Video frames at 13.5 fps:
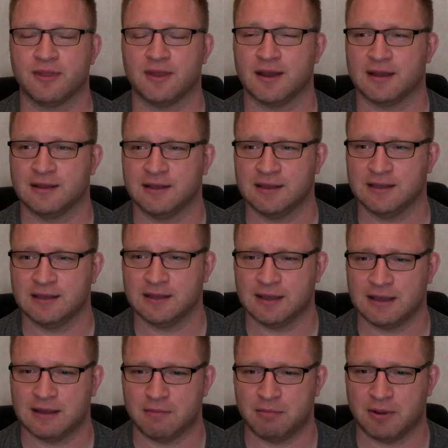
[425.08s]
the idea,
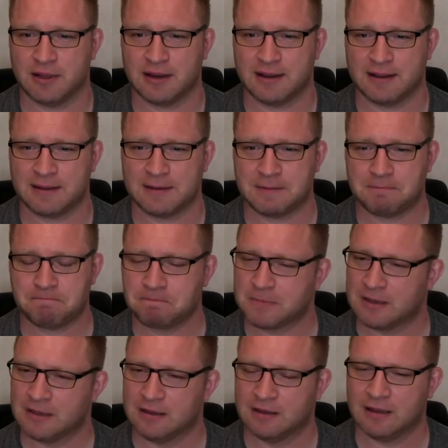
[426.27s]
but
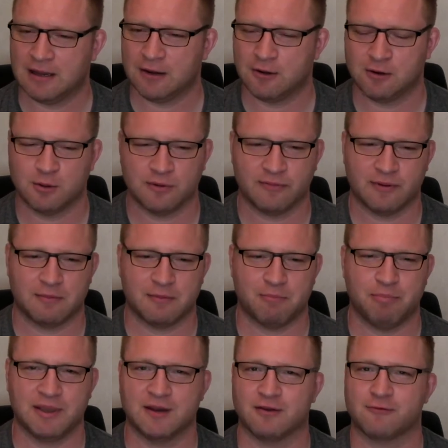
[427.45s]
I don't know if I'm a
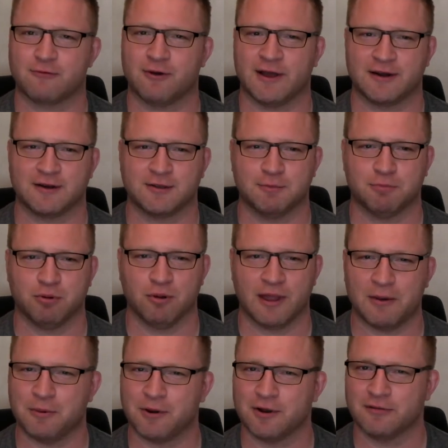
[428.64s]
big enough writer to pull
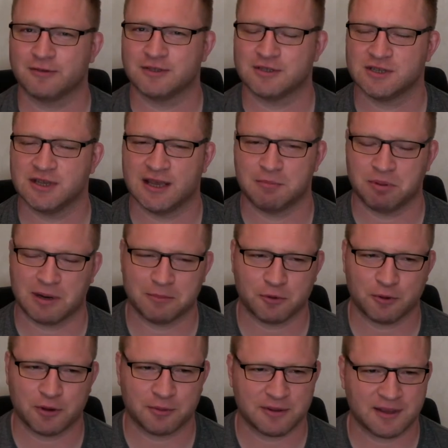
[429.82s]
that one off just yet. But I'm
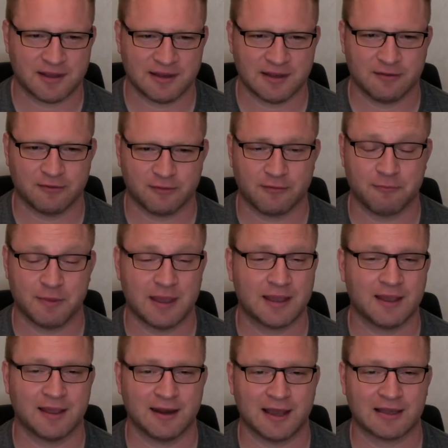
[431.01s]
toying with the idea of making
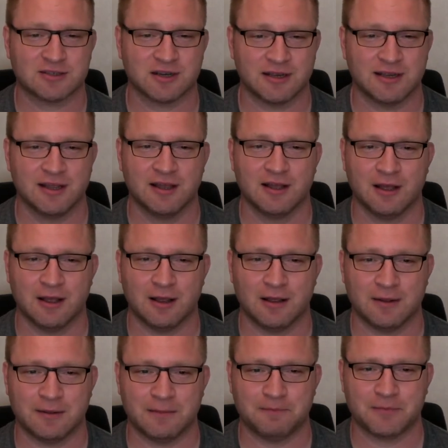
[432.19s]
it actually
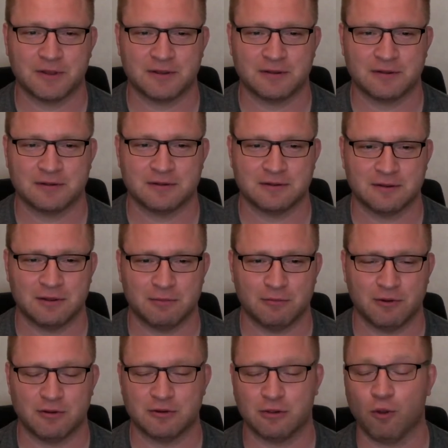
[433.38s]
a
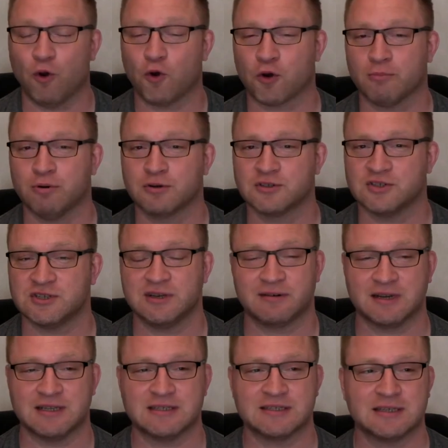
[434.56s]
long book
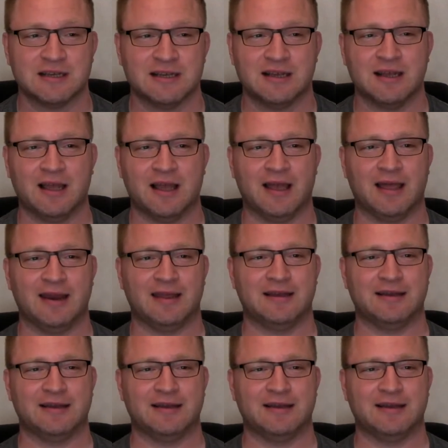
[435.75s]
series, and